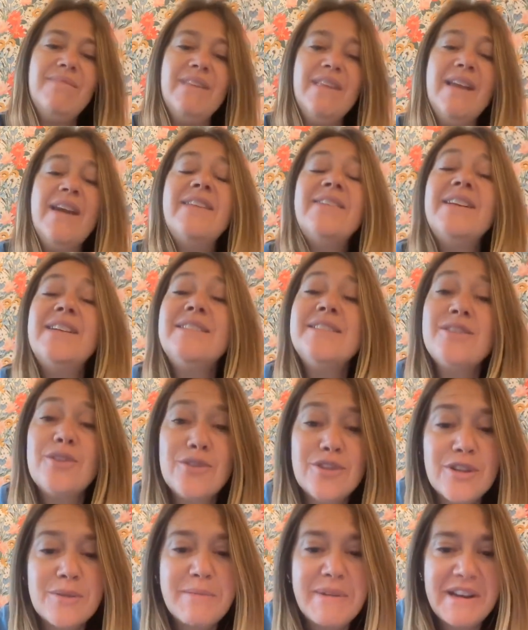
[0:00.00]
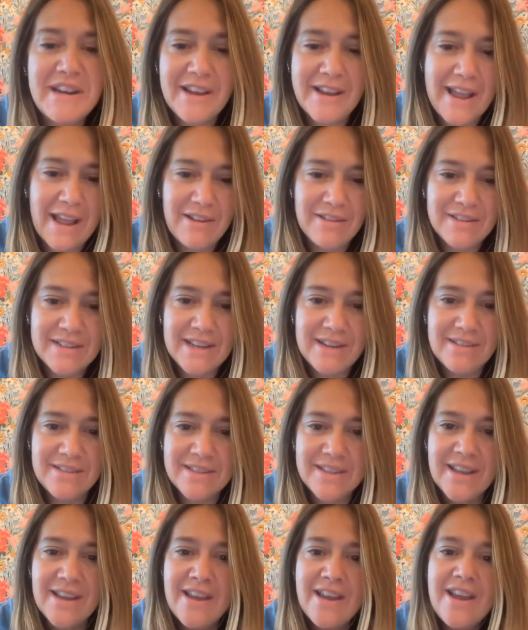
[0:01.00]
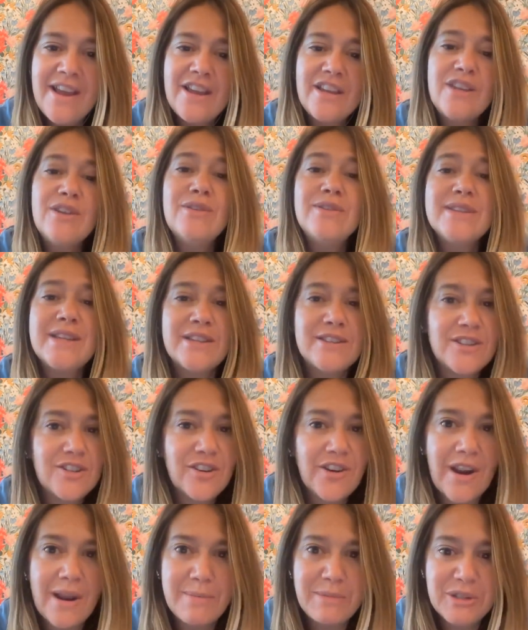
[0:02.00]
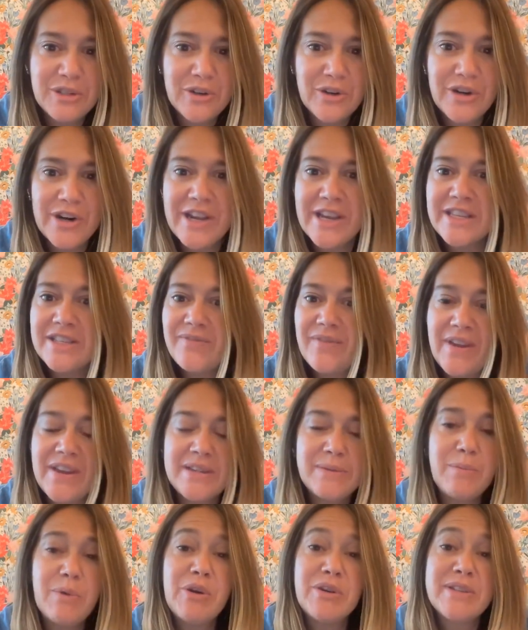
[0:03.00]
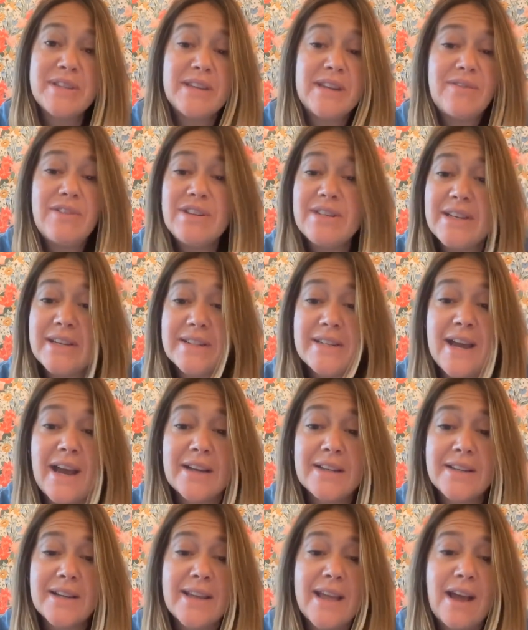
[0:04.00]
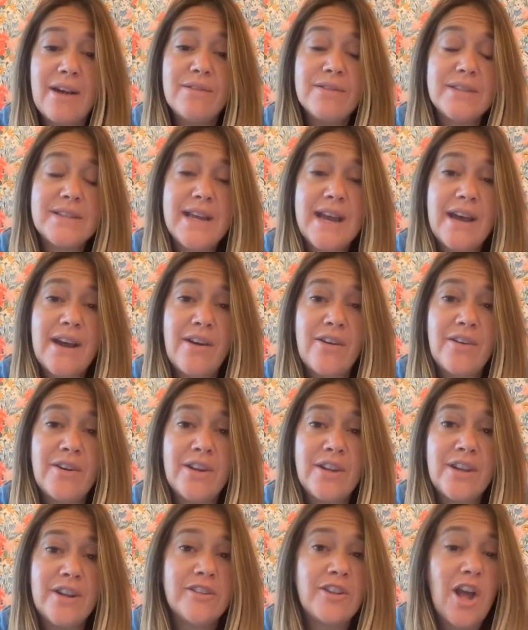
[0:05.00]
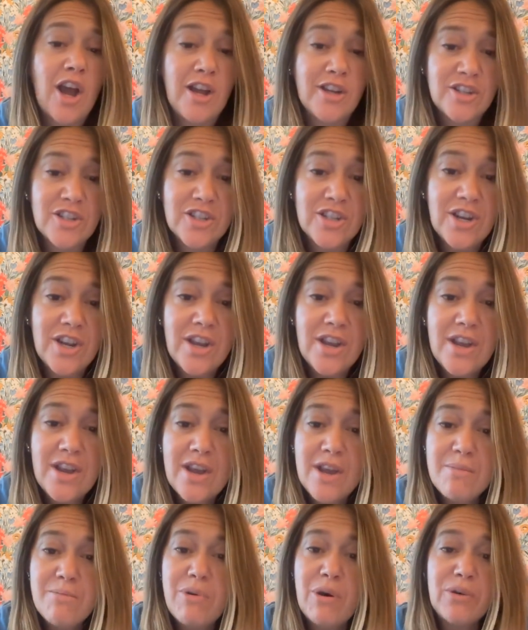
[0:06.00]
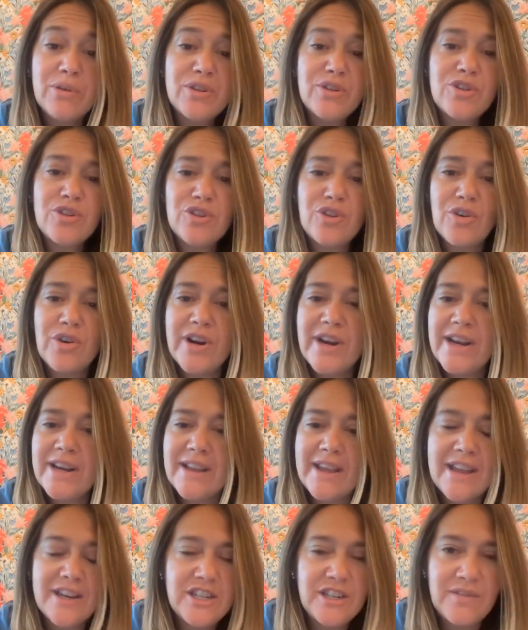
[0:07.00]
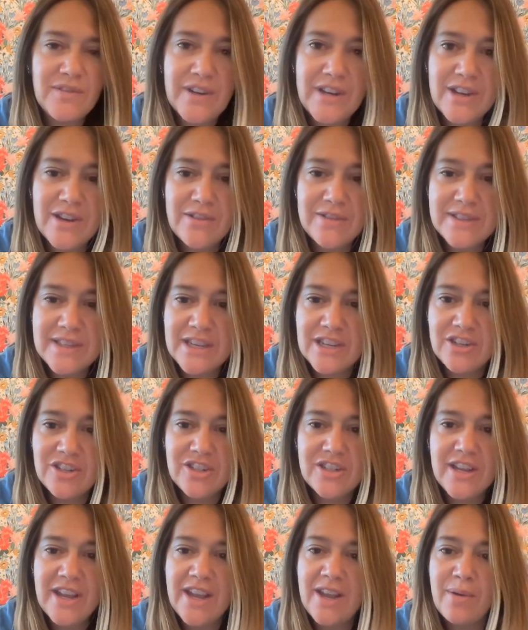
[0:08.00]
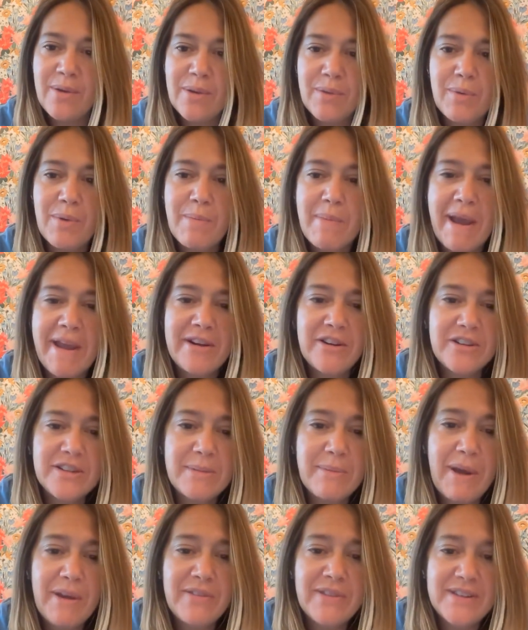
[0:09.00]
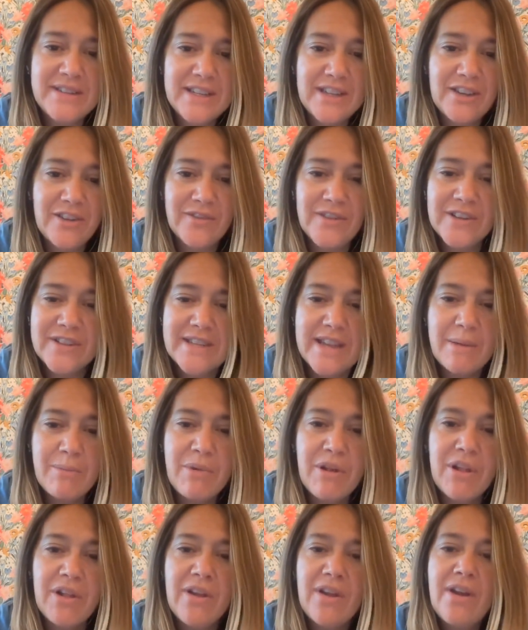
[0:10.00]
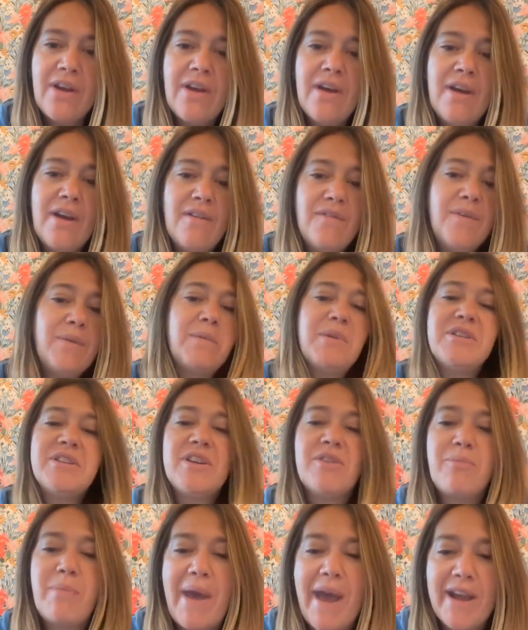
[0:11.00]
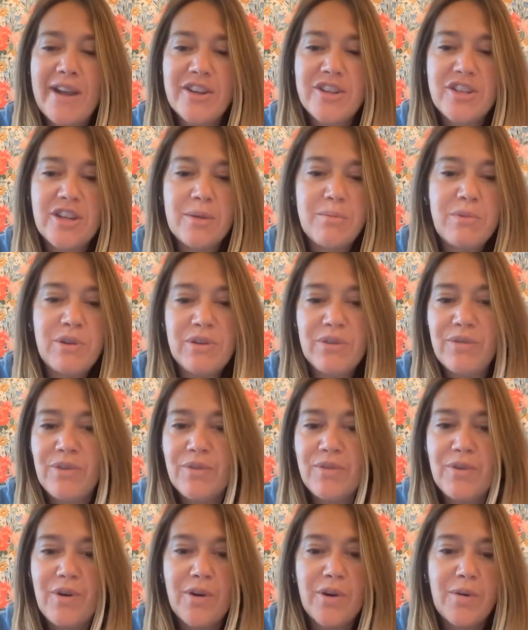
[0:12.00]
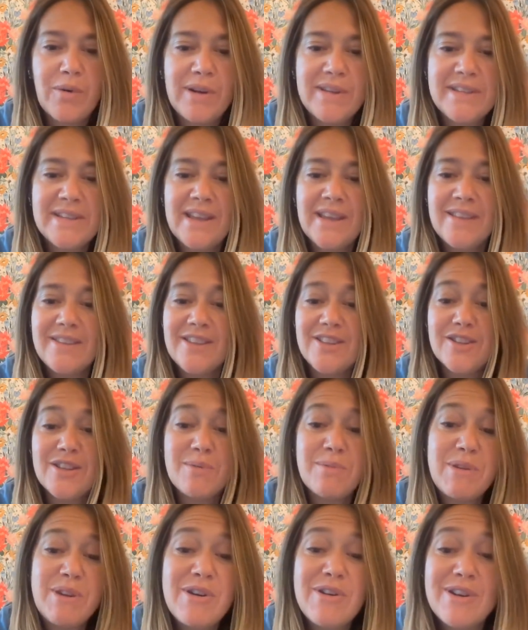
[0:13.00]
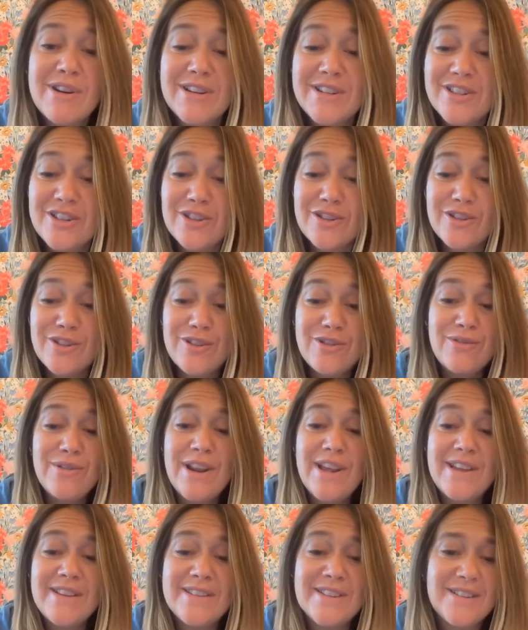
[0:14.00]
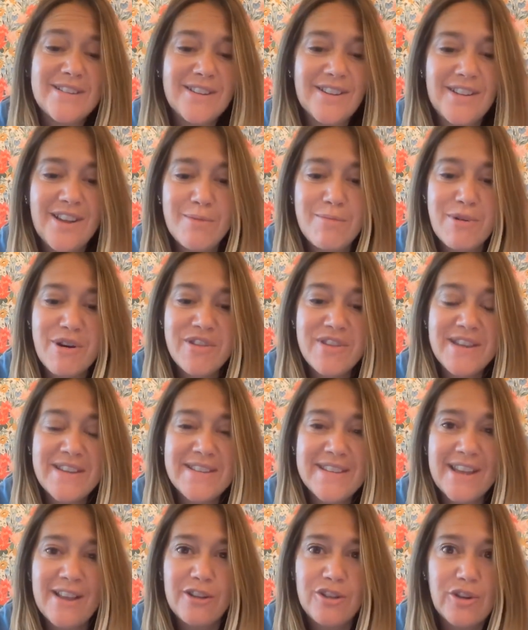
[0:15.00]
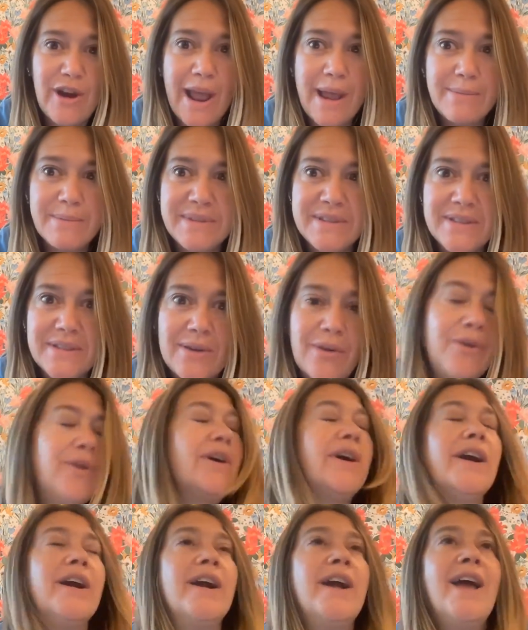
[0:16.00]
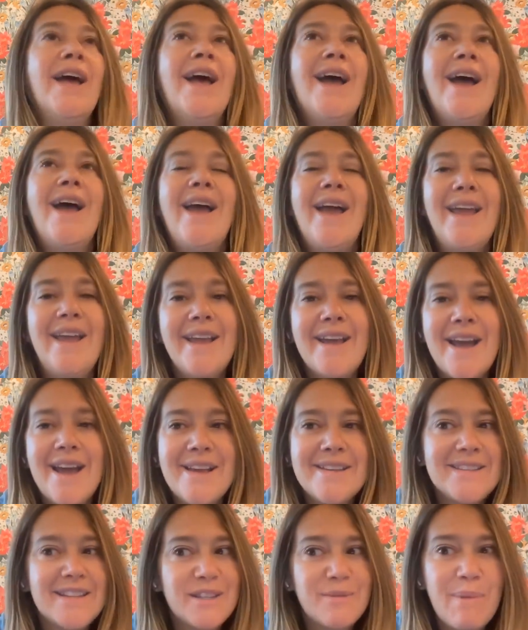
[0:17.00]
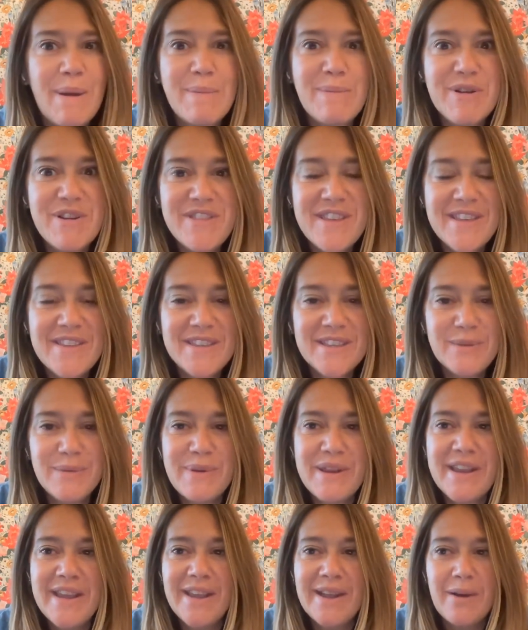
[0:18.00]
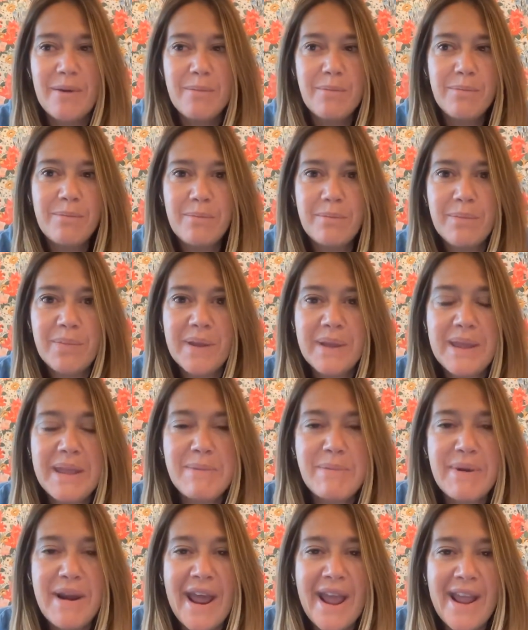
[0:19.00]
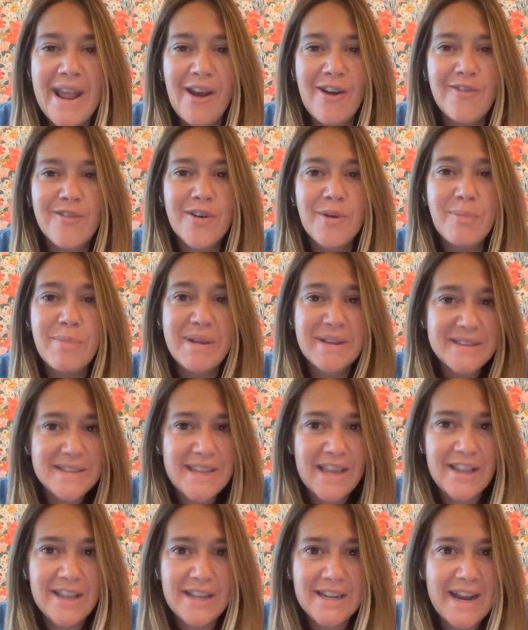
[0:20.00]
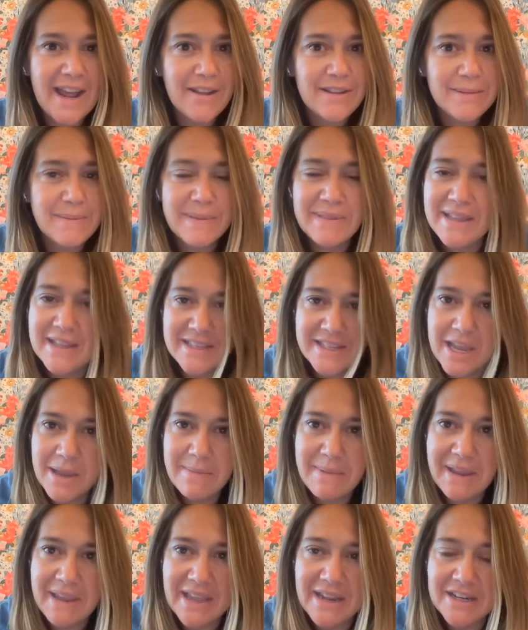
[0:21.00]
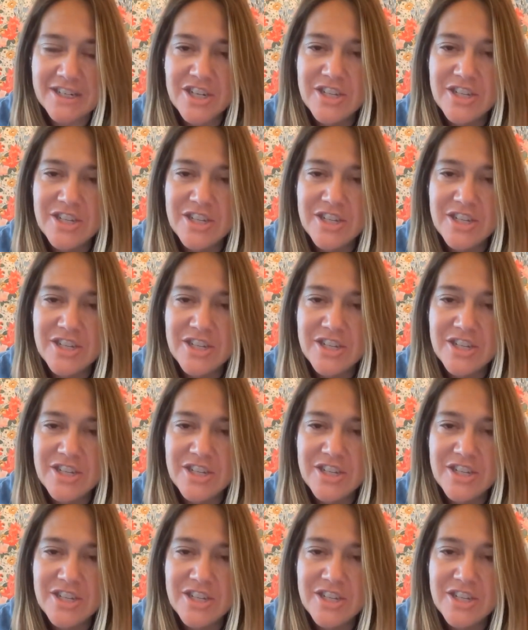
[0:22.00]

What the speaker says: And then social media countdowns. Use Instagram stories, Facebooks, and even TikTok to count down your launch. Post short, engaging videos each day with reminders about the deal. For example, film yourself packaging a beautiful photo while saying, this could be yours just 2 days until our birthday sale drops. Or, hey guys, it's my birthday this week. Keep an eye out for a big sale announcement that's coming in.